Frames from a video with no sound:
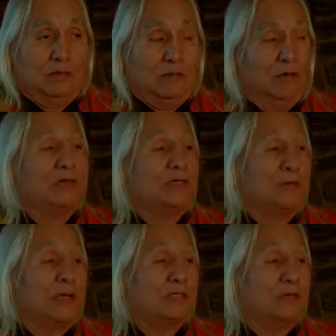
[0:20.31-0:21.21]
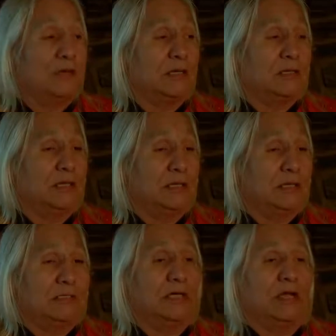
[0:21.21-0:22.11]
your responsibility
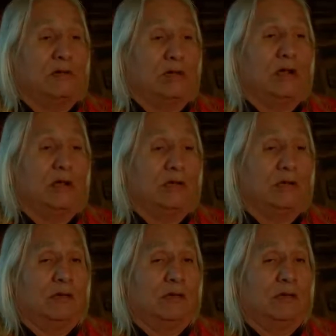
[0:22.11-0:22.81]
to carry on